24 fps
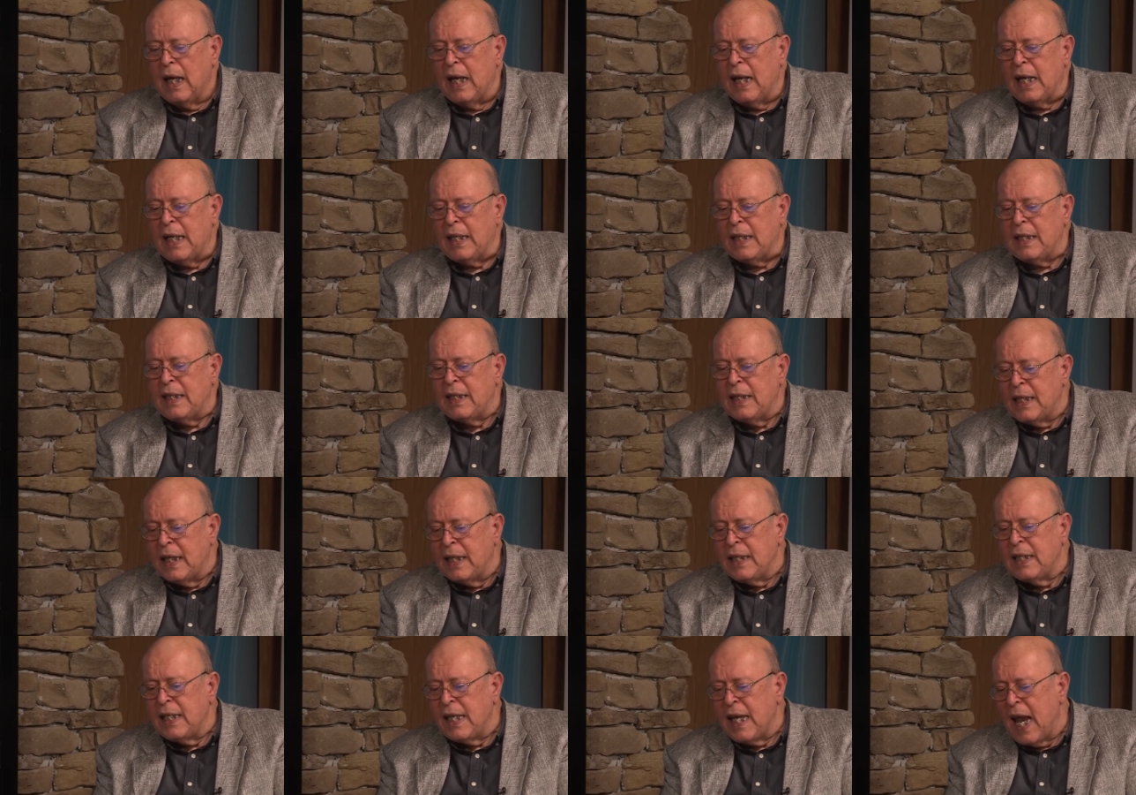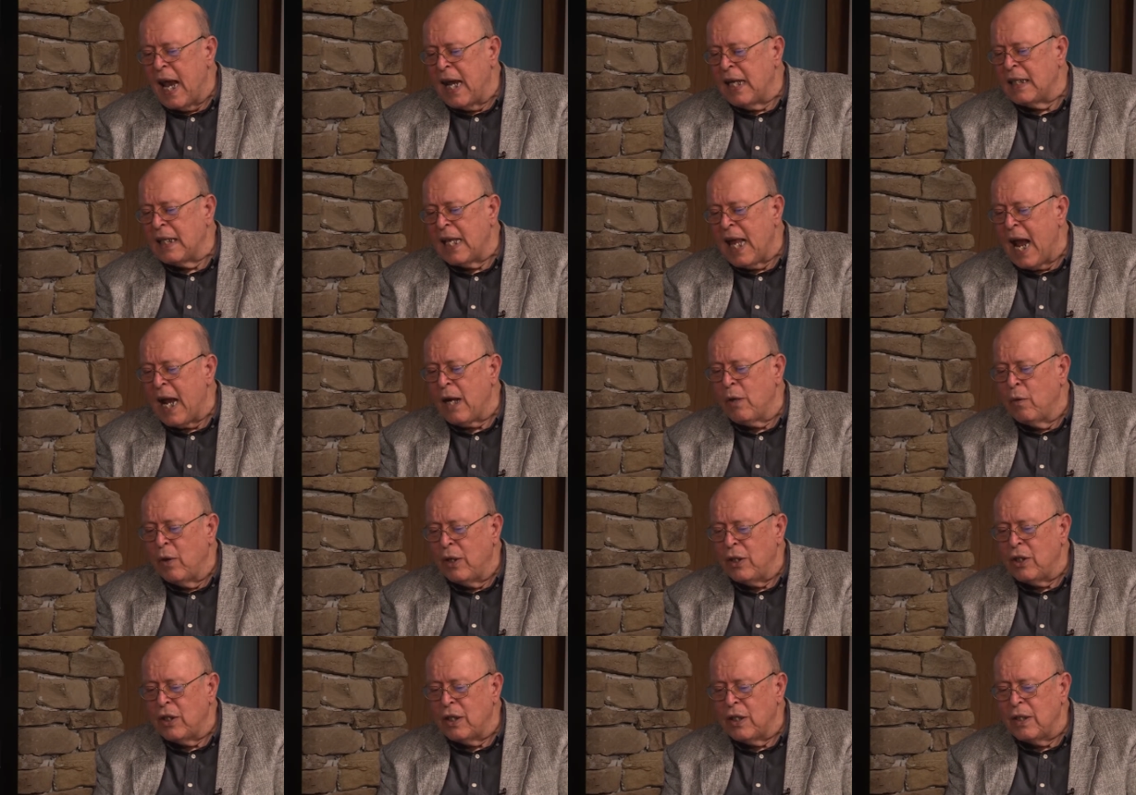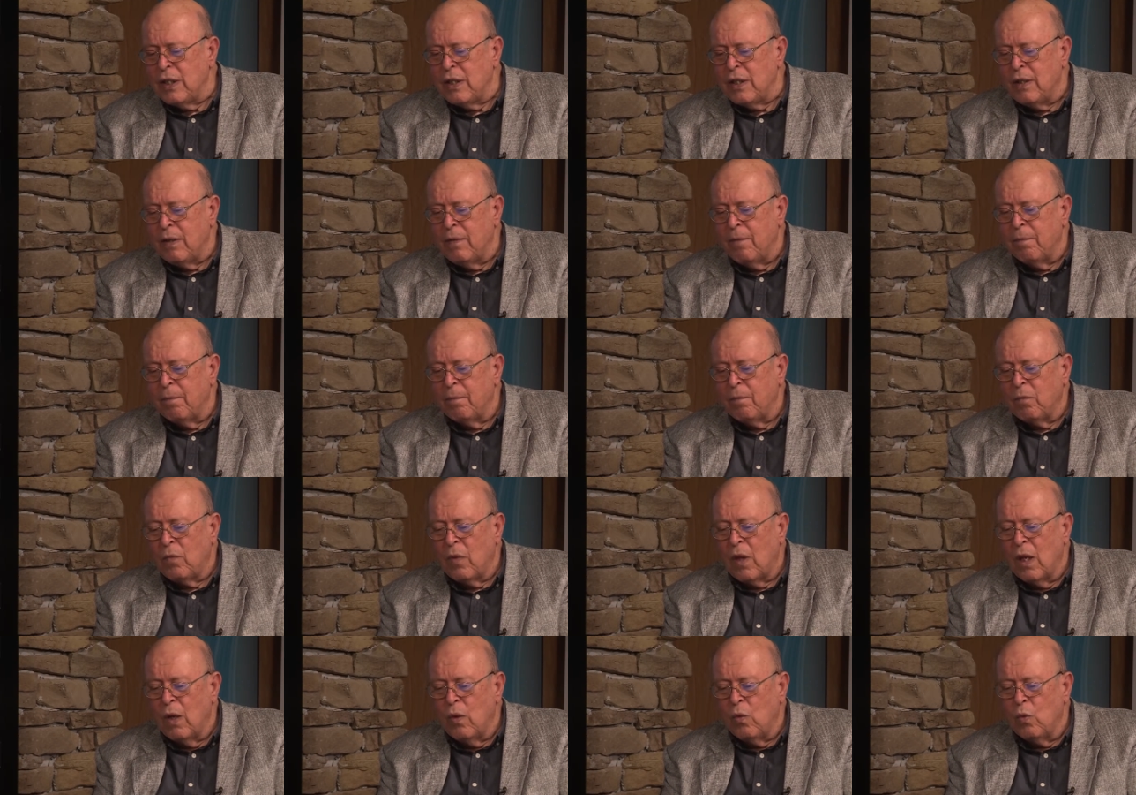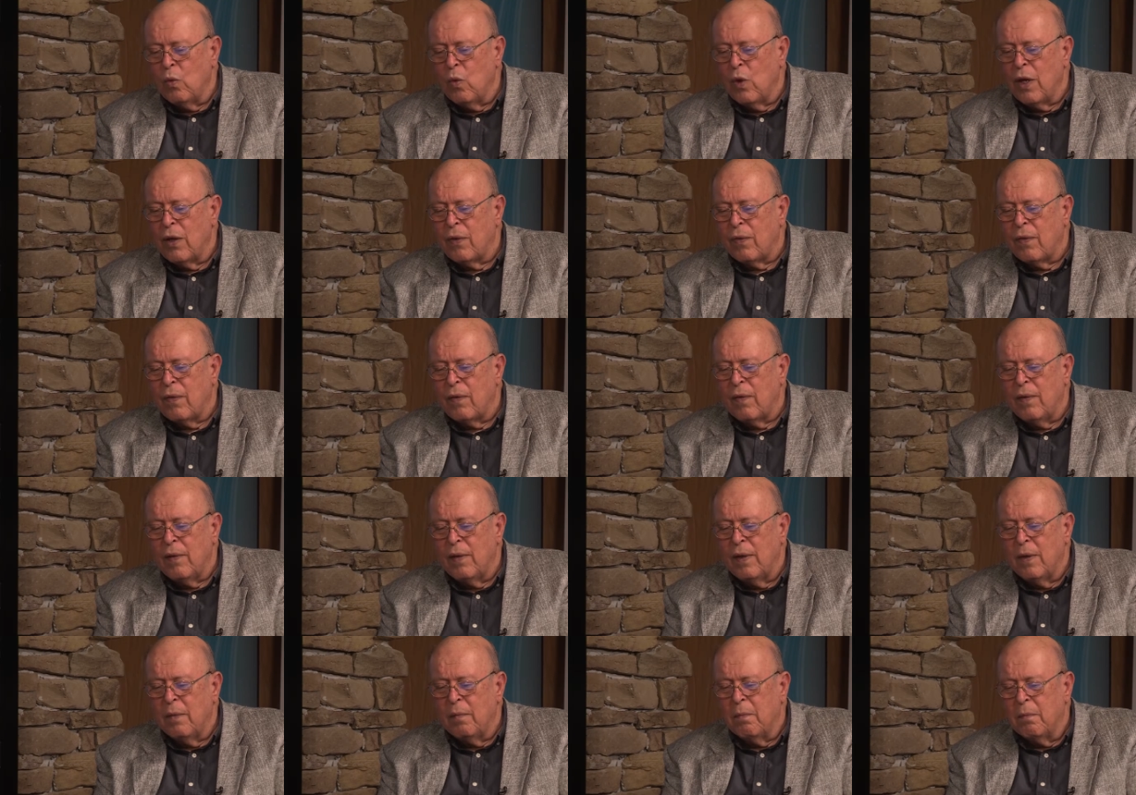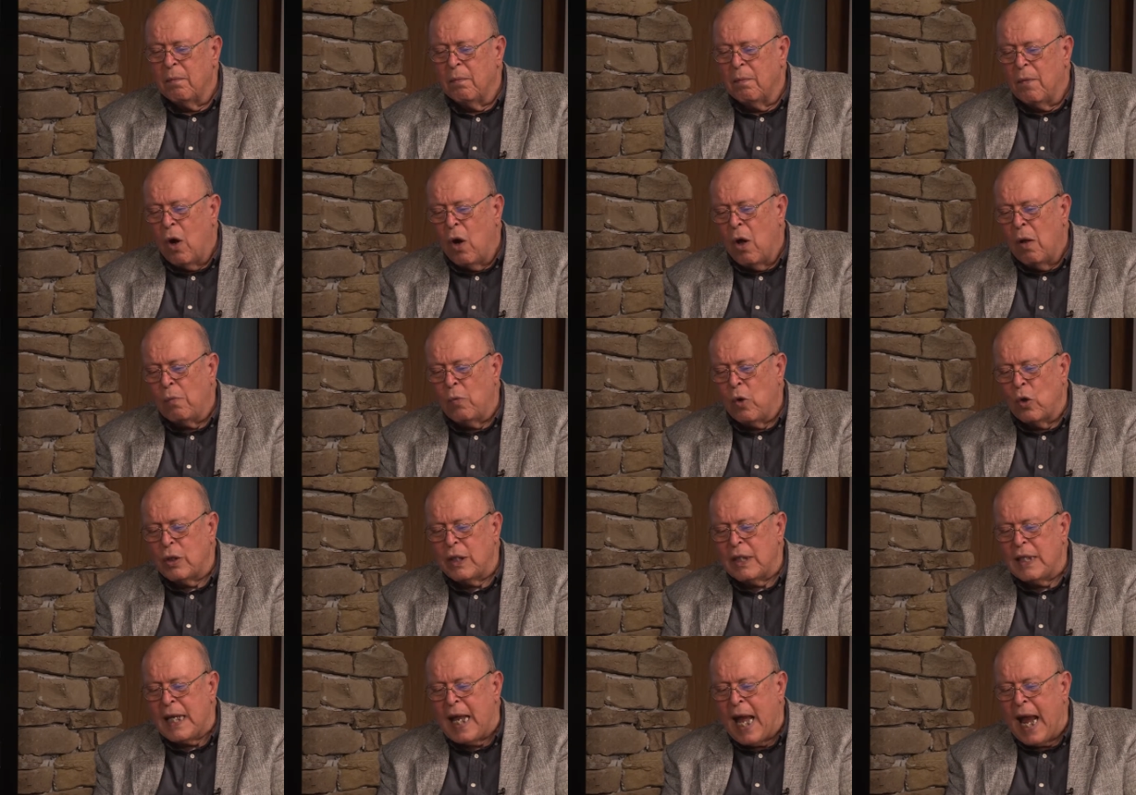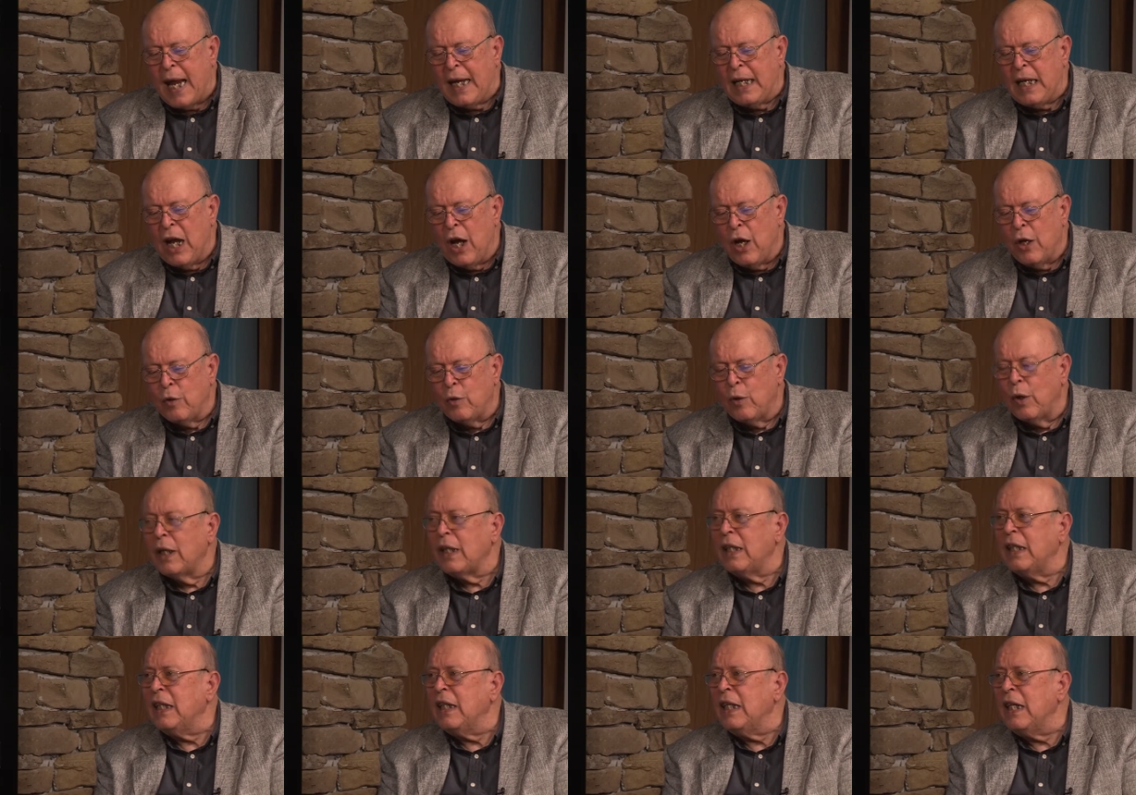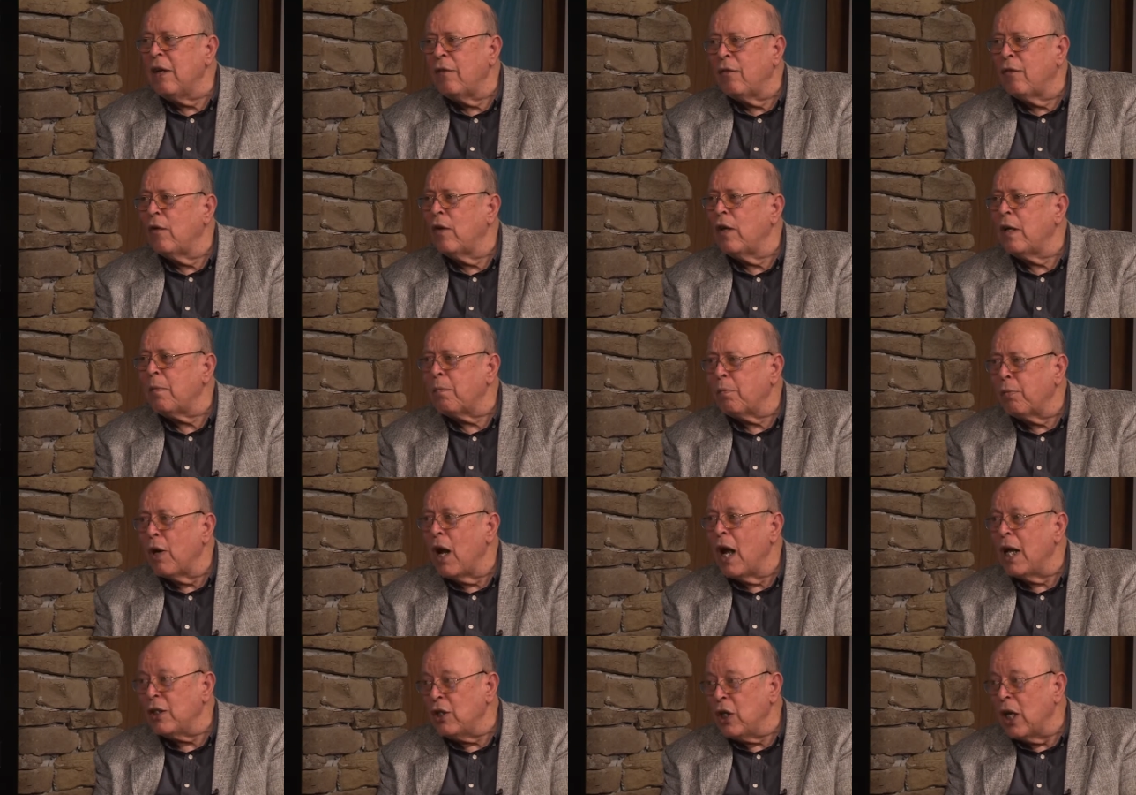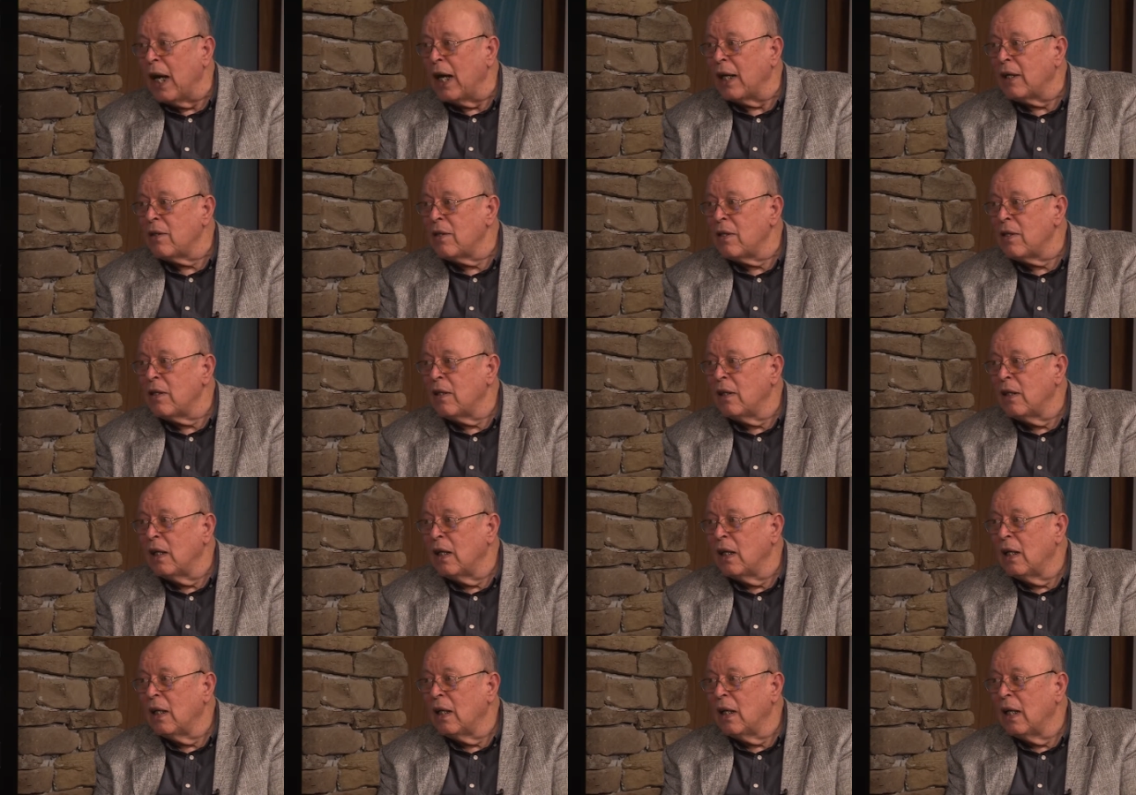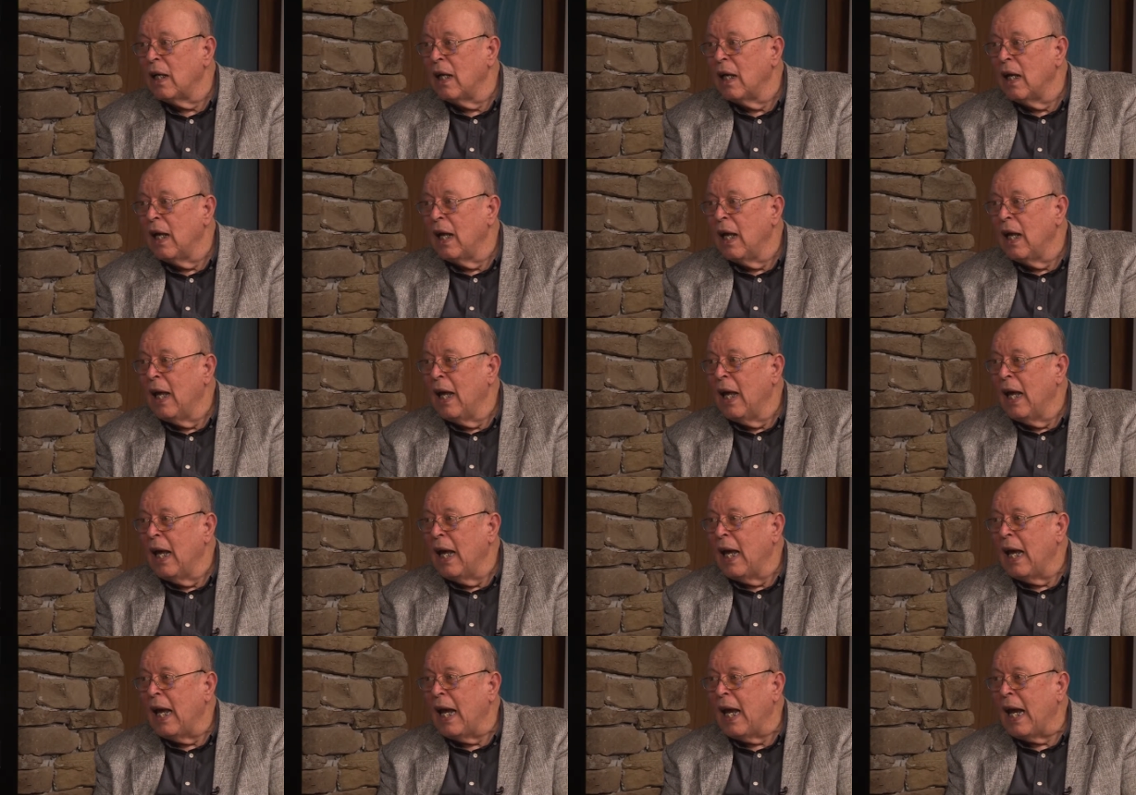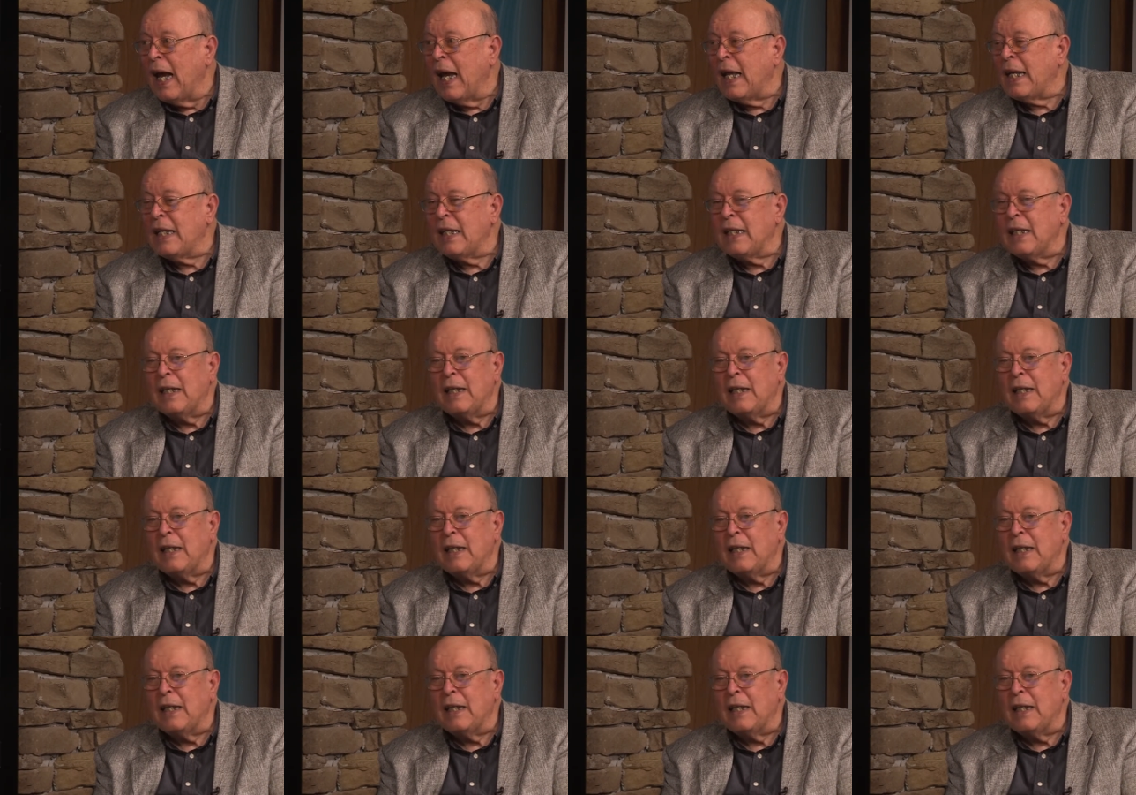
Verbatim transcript: in 68 languages with almost 900 different projects. And,